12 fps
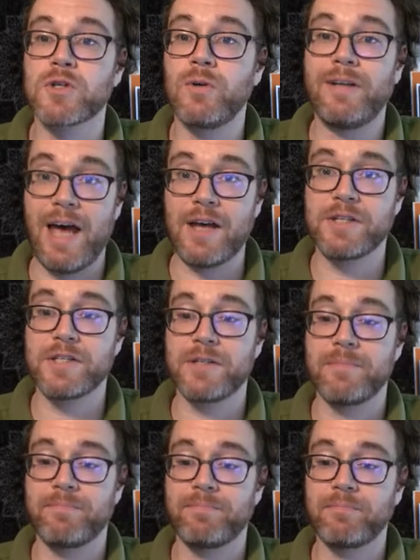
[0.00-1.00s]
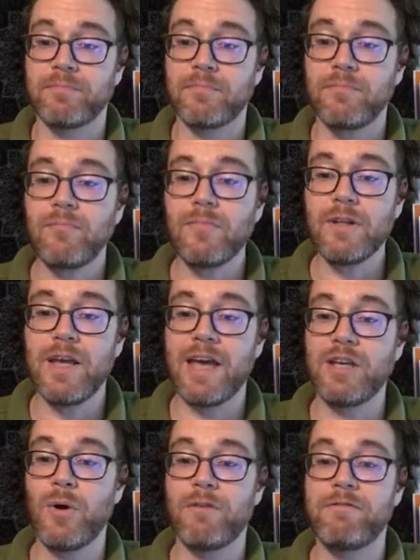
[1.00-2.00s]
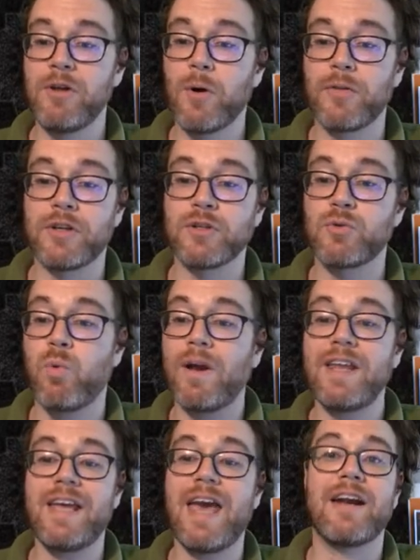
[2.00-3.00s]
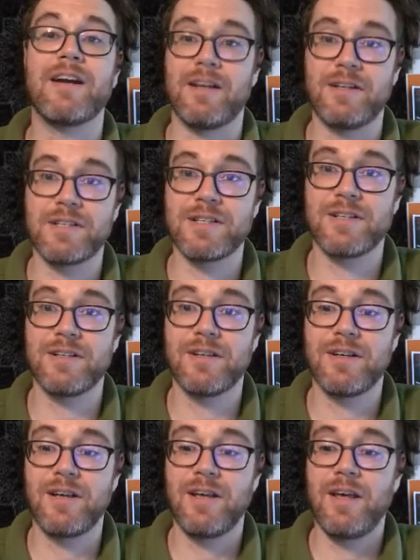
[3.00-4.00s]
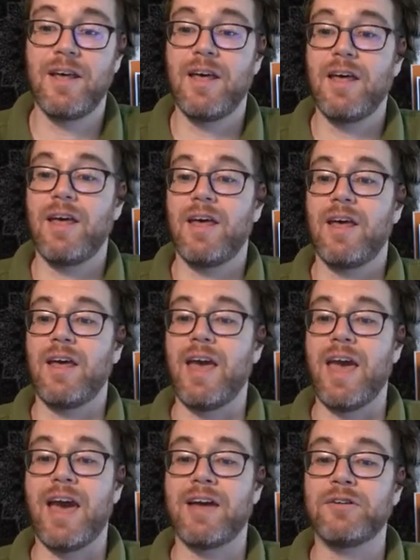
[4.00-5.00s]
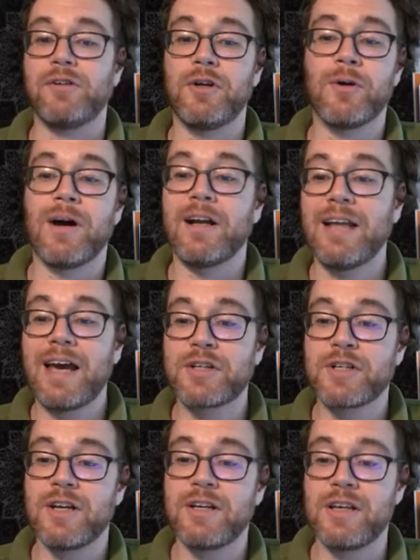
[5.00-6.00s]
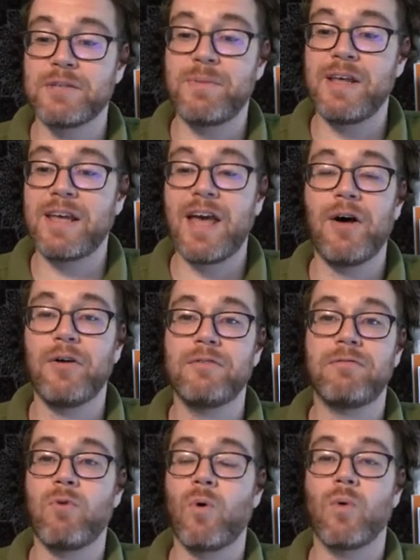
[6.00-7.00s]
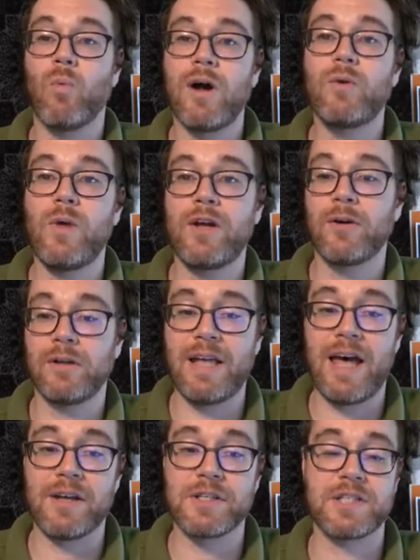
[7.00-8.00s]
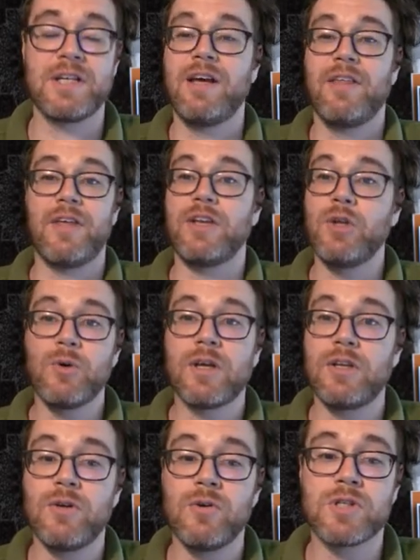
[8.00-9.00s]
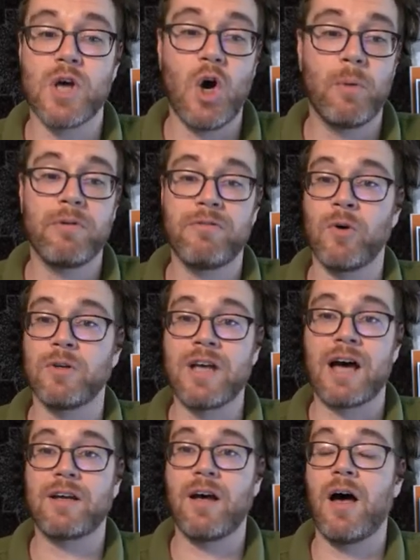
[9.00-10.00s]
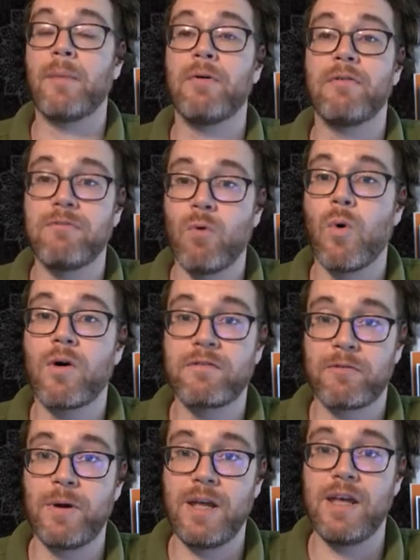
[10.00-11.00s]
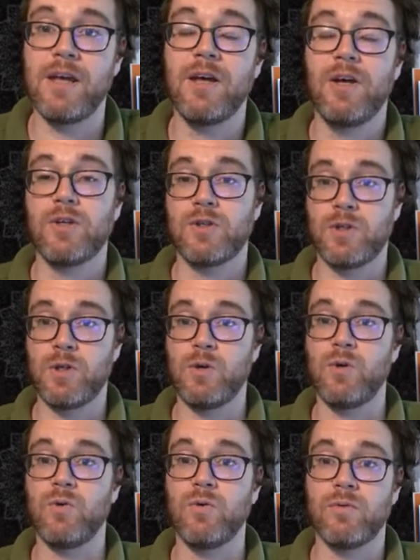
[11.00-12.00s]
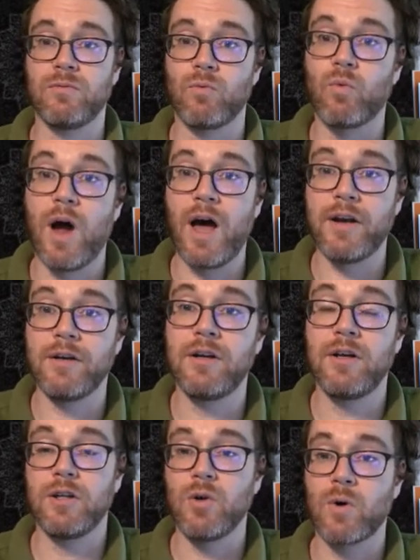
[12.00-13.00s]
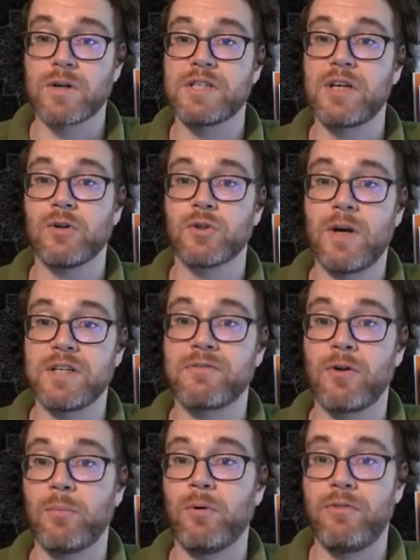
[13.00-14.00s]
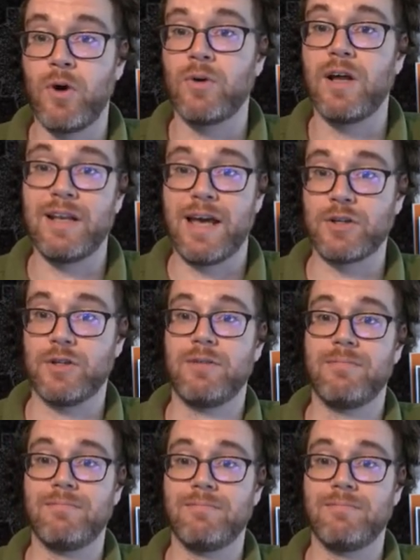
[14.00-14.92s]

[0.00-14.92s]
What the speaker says: or less, and you have fewer than 20 candidates, and your election is being held for 1 week or less, then you can use opavote.com for free to run your single transferable vote election.